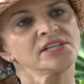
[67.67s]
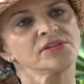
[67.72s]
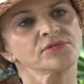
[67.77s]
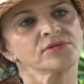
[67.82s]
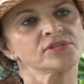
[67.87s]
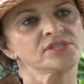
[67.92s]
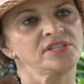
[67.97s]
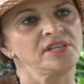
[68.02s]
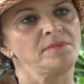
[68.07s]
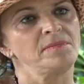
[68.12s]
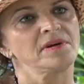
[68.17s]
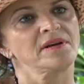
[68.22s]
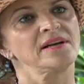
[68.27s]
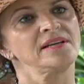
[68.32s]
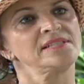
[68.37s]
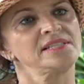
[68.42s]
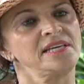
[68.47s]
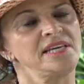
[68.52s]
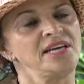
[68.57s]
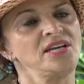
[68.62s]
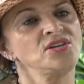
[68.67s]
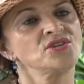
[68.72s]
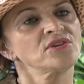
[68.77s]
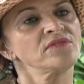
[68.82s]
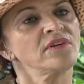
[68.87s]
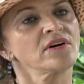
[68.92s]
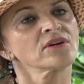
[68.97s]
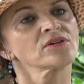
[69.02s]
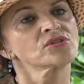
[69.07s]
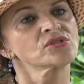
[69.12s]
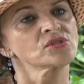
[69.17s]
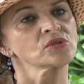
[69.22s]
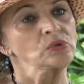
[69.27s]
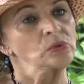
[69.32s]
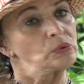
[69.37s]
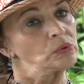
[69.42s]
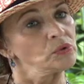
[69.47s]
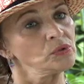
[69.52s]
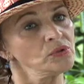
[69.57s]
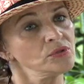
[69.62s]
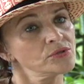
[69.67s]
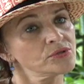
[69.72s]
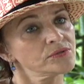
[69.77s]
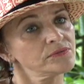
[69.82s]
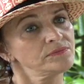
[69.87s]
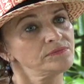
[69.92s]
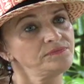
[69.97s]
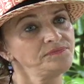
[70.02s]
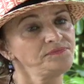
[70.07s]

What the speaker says: interesting because each of our schools